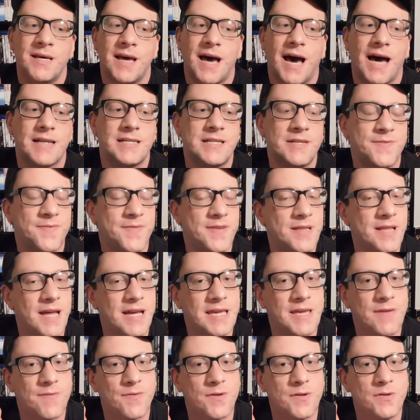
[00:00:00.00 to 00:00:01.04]
I just feel
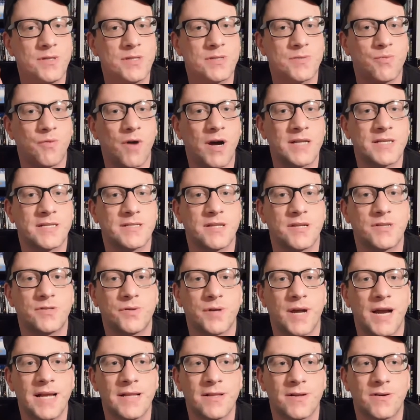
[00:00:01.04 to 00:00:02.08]
like if you just watch the
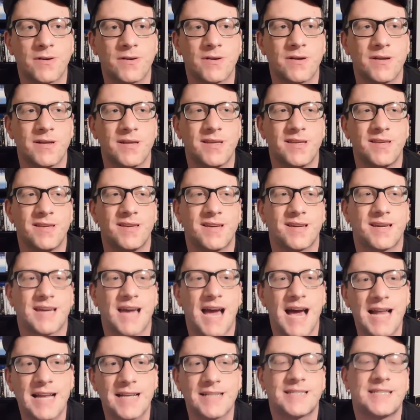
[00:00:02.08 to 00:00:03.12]
trailer, you're
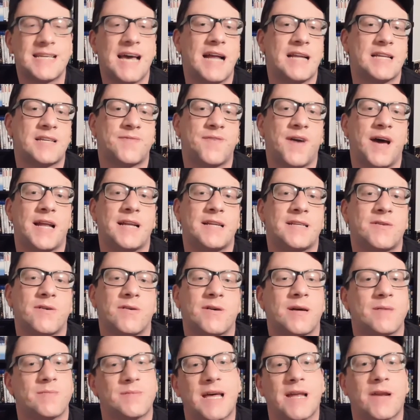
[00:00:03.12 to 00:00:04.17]
kind of satisfied until
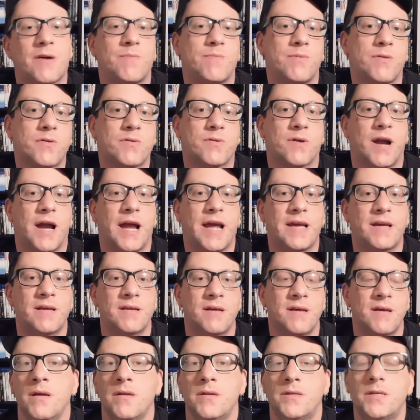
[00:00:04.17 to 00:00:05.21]
it comes out on Blu-ray.
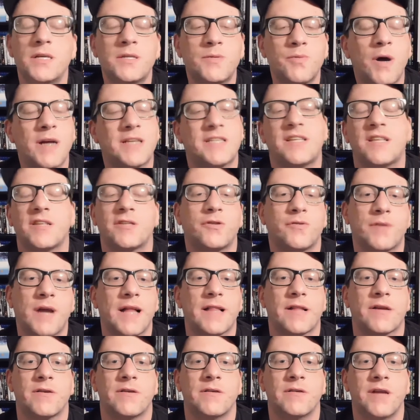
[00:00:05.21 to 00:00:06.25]
Just watch the
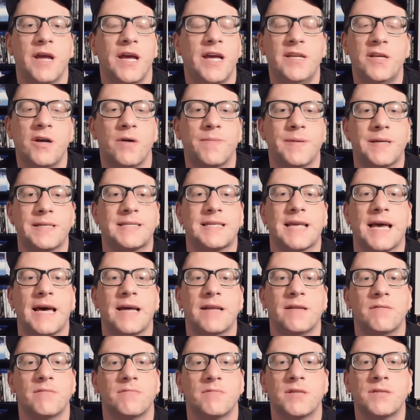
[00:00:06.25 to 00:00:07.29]
trailer and you'll be
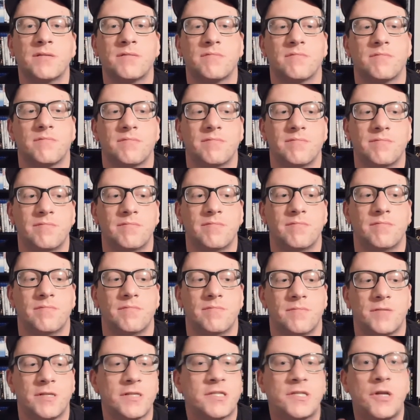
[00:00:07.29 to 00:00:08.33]
set. Just
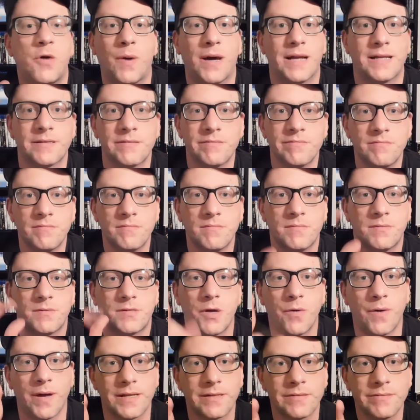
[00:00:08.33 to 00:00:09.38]
do it.
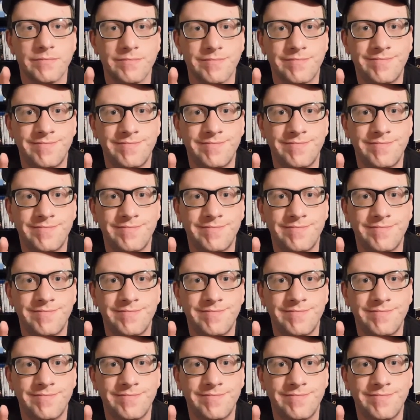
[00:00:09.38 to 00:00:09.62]
Do it.